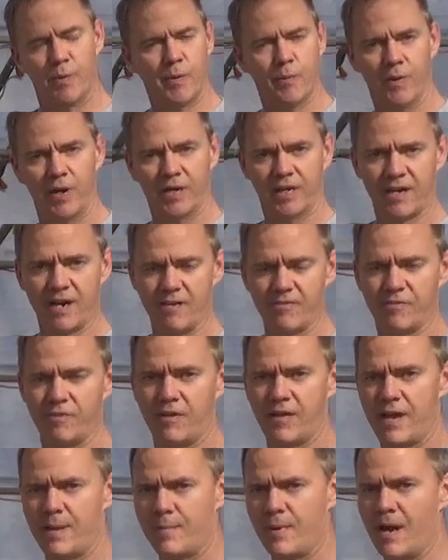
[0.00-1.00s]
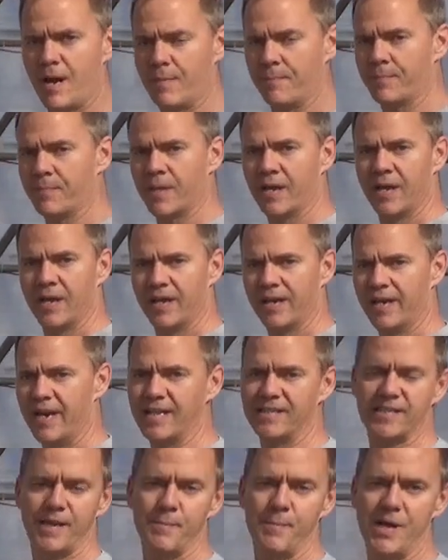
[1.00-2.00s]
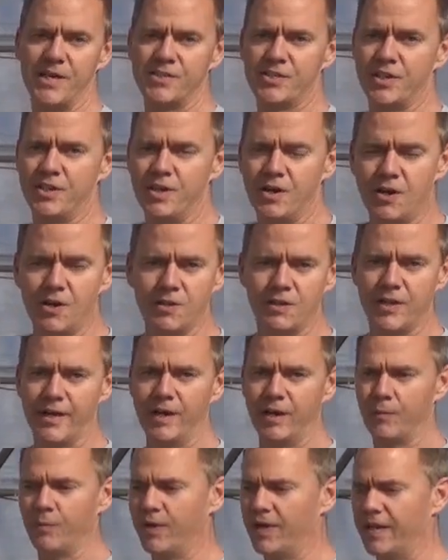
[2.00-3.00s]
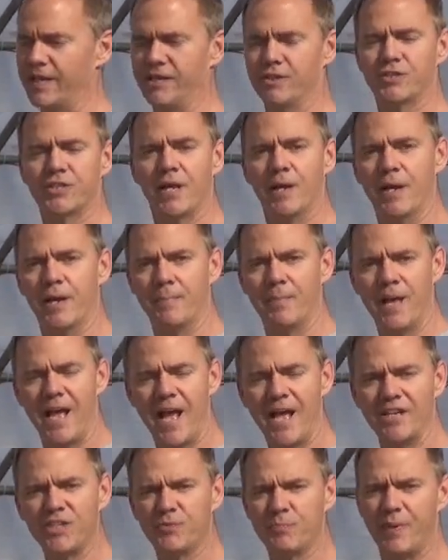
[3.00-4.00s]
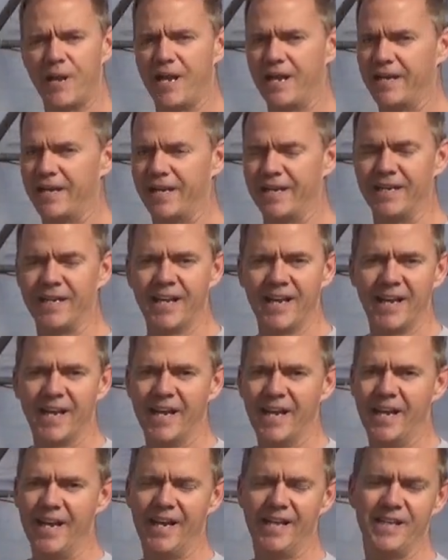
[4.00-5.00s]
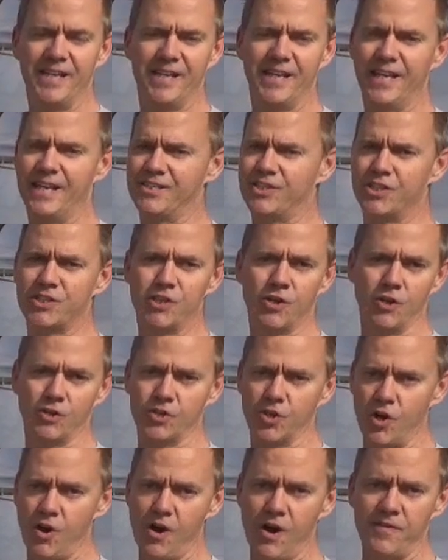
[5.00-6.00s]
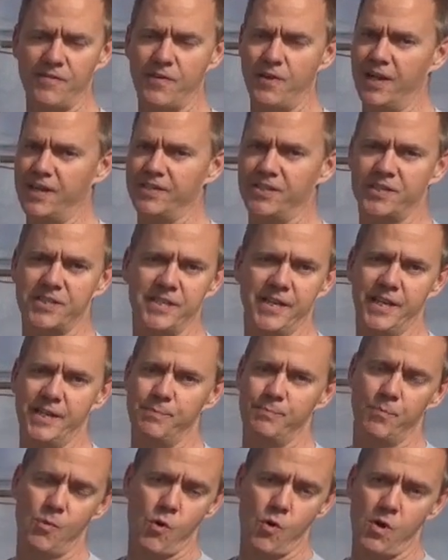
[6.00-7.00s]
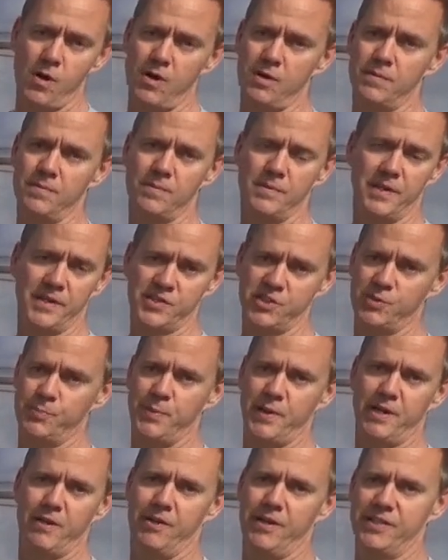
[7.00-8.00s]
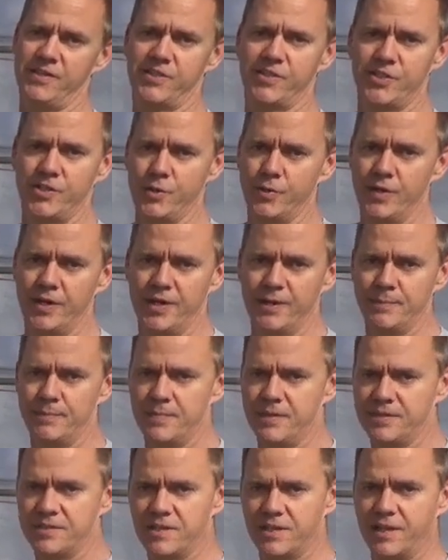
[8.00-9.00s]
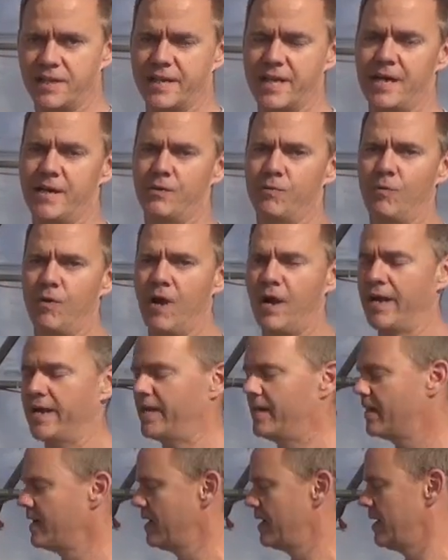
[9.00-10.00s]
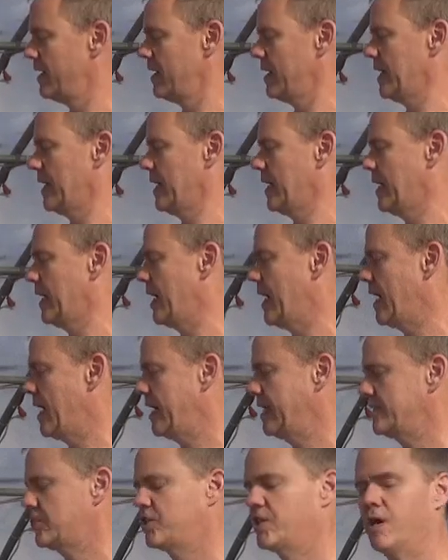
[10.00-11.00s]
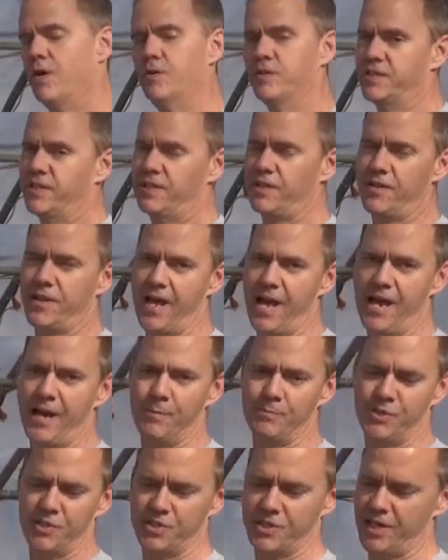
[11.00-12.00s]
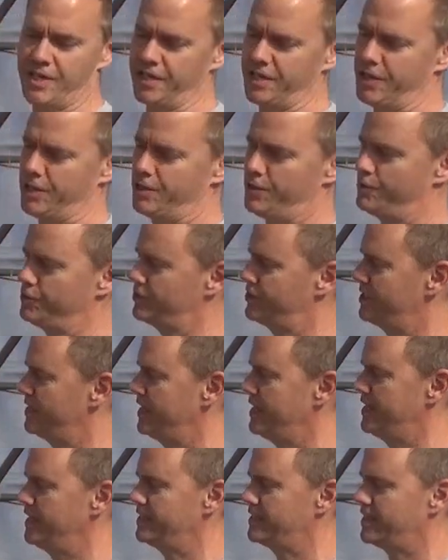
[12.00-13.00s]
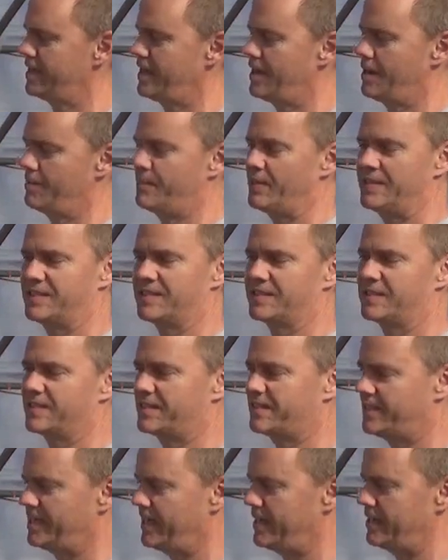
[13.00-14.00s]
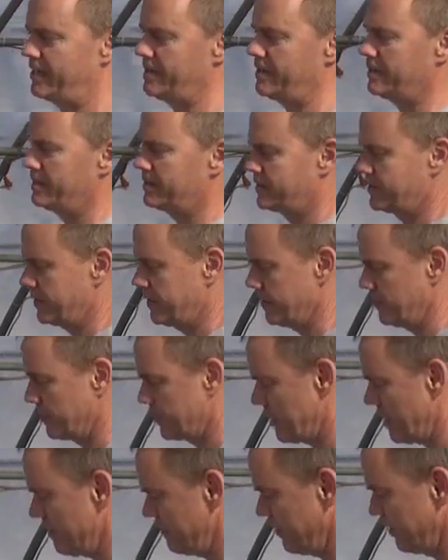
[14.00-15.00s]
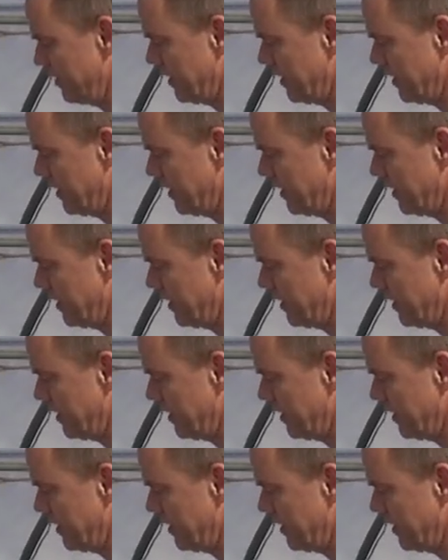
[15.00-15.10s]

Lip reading: we want to cover them up. And as I mentioned earlier, when I use the edge banding, it just looks awful. I just need more experience doing it until I get it right. So until then, I'm just going to use these pieces of cedar to cover